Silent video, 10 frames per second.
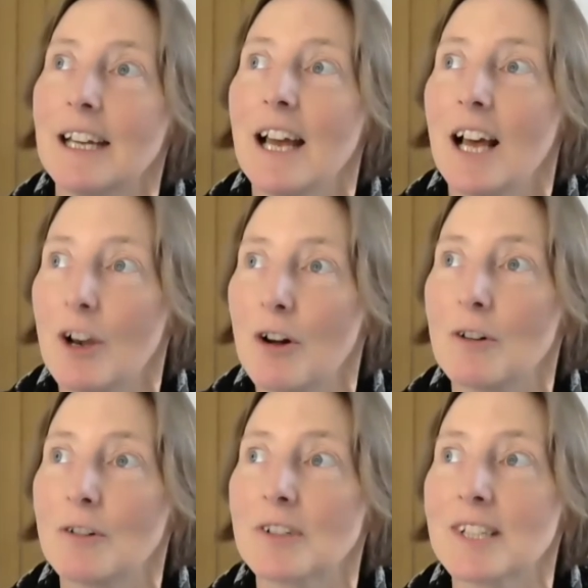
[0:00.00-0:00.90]

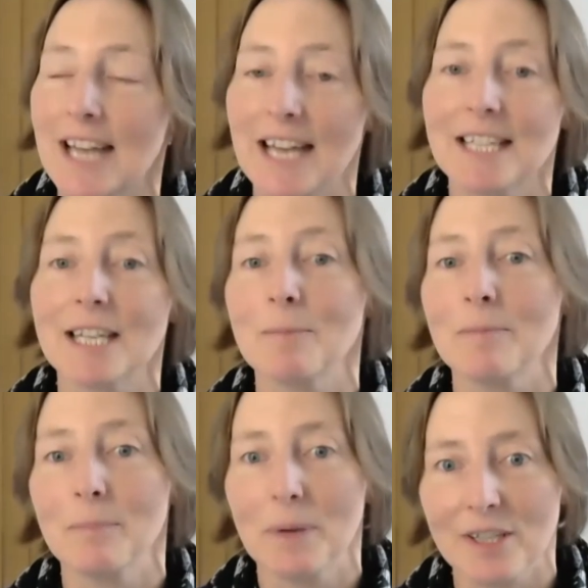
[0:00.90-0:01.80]
long-standing
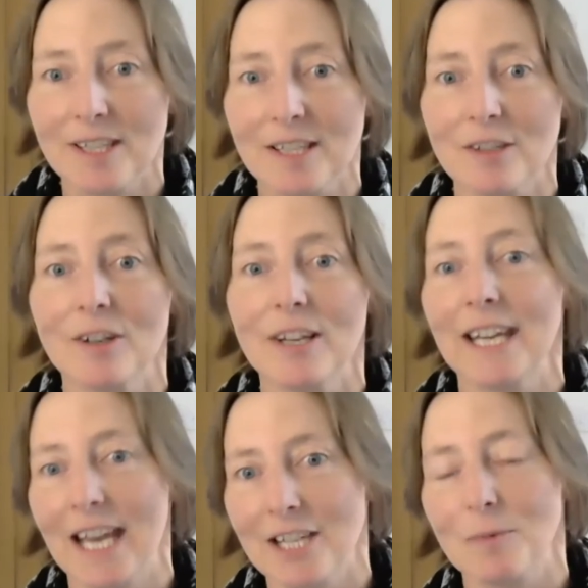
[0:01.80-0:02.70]
personal
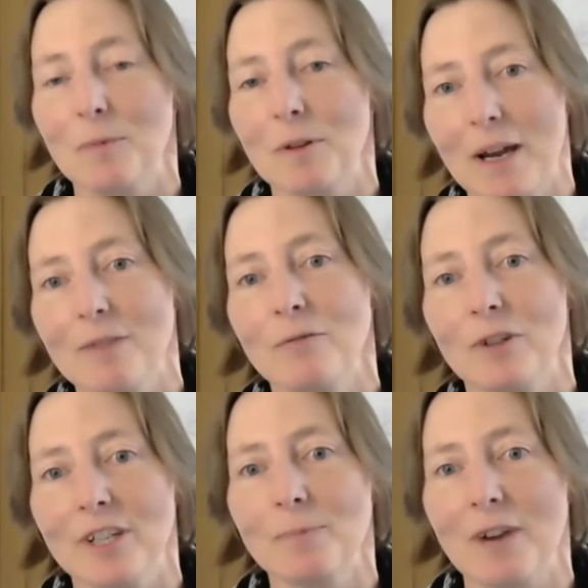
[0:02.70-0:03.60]
engagement with
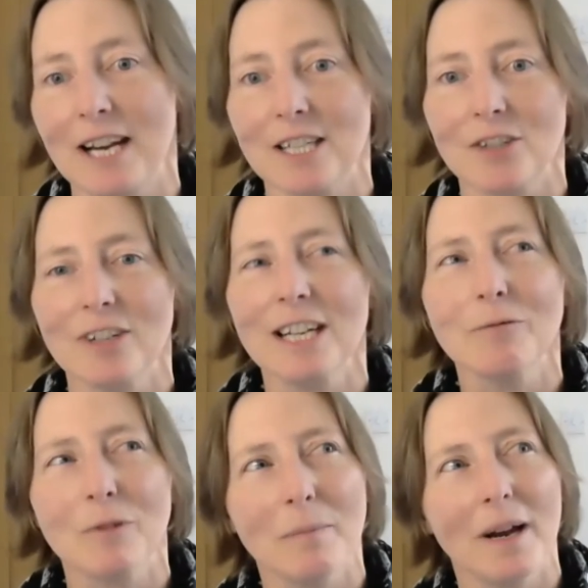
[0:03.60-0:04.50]
mindfulness practice. Really
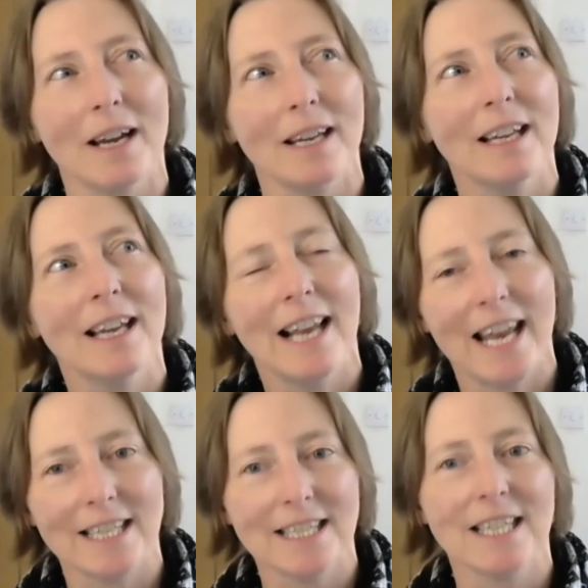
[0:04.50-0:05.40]
from my
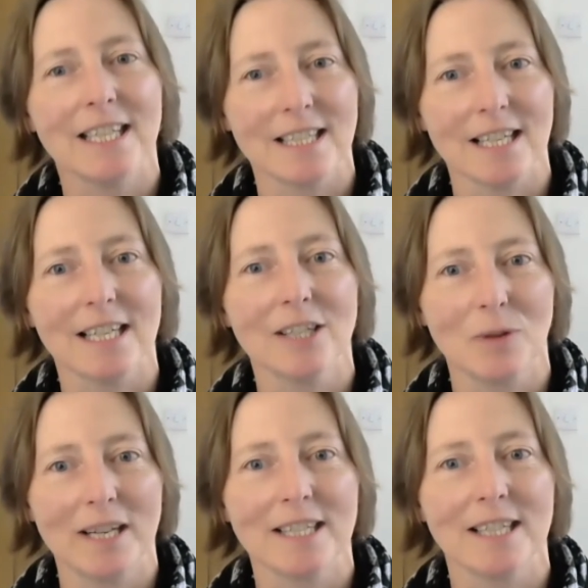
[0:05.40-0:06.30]
late teens, early
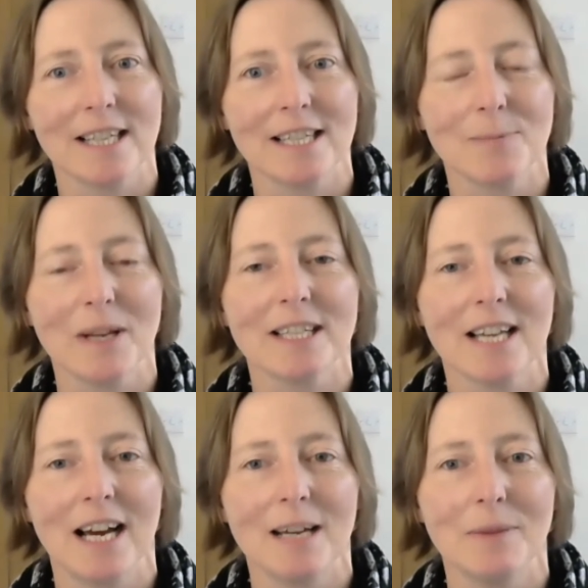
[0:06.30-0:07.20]
20s, I spent
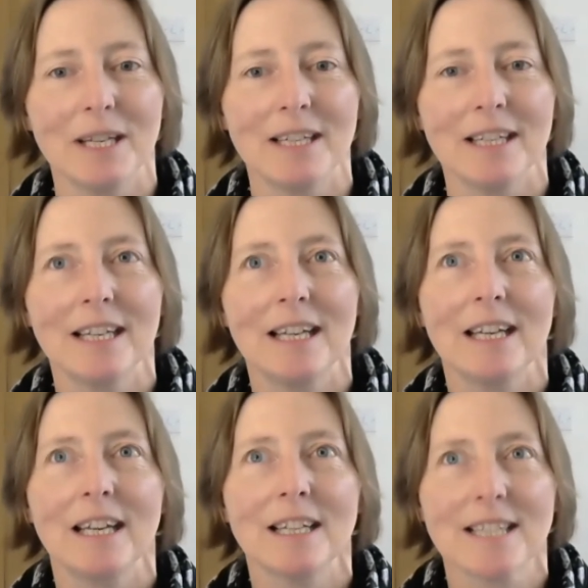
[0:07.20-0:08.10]
time in
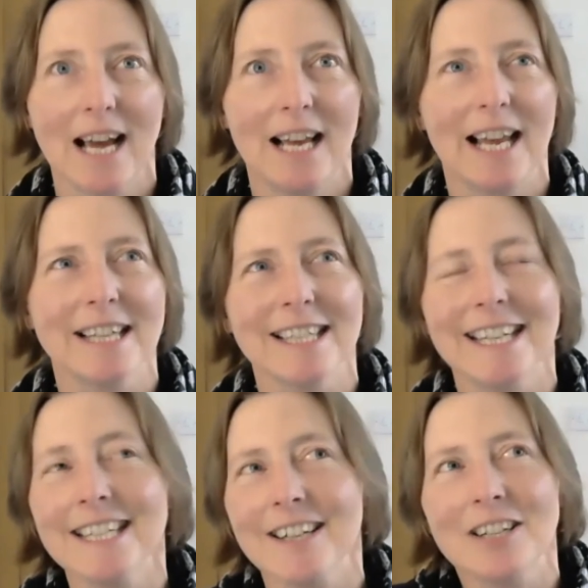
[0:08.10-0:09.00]
Thailand and
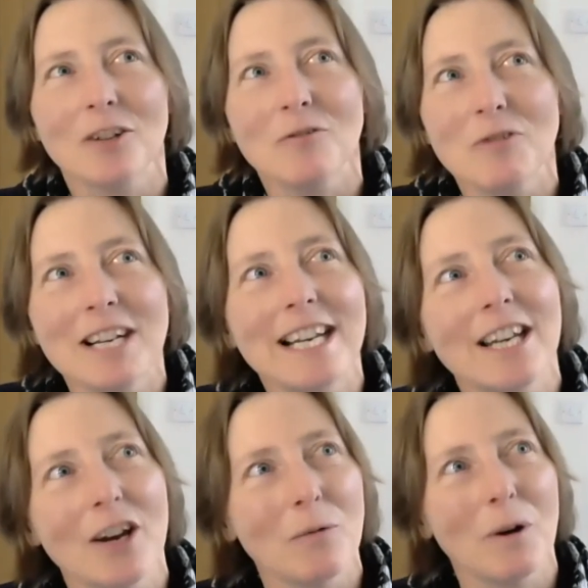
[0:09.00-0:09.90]
India. I don't really
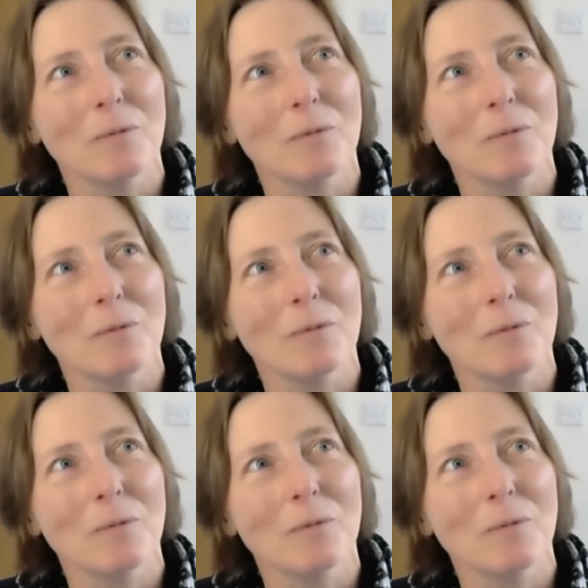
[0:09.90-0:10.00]
know what